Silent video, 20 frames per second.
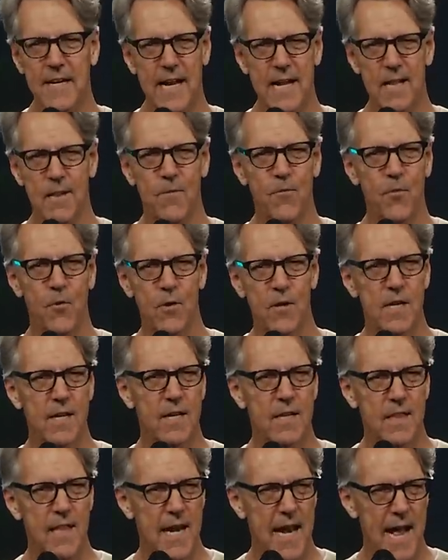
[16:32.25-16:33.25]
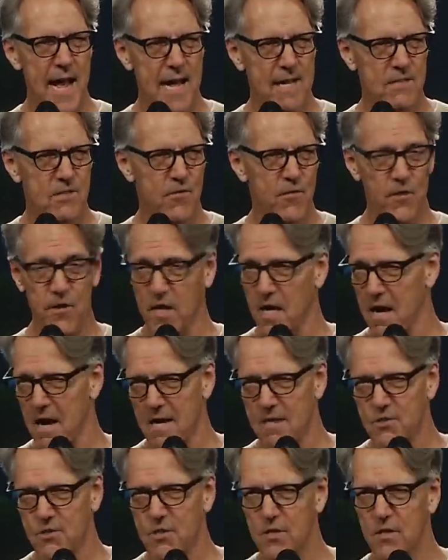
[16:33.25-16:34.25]
California that asked for
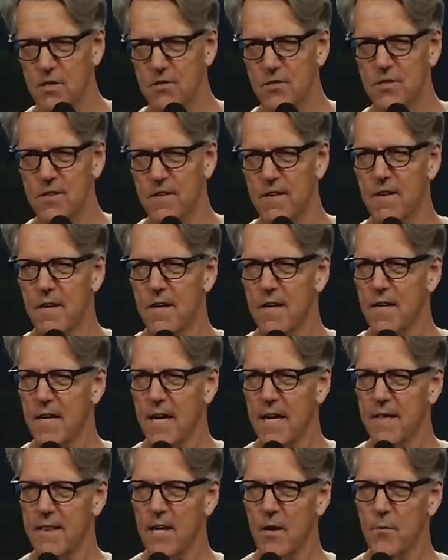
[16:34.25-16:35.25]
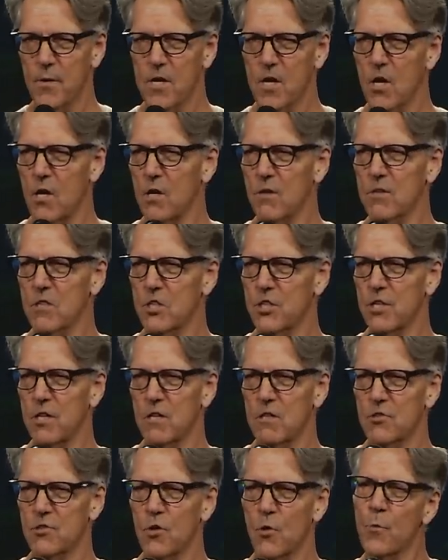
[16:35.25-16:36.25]
concerts, and they would call the church.